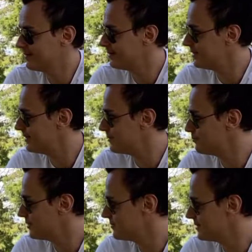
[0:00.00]
i i
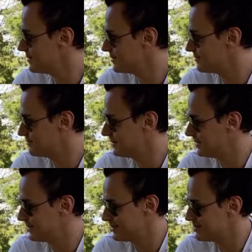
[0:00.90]
pretty much
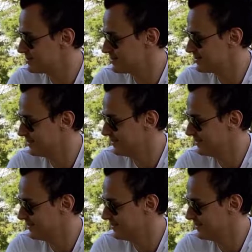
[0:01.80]
yeah it's